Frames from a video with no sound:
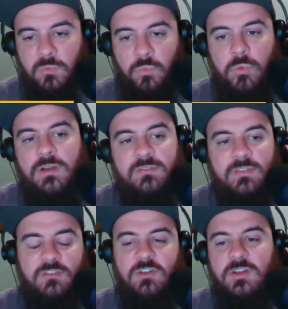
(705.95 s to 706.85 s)
one of
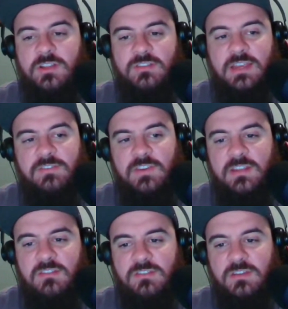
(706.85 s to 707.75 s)
the starting
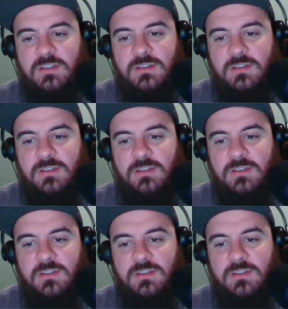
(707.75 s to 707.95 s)
safeties.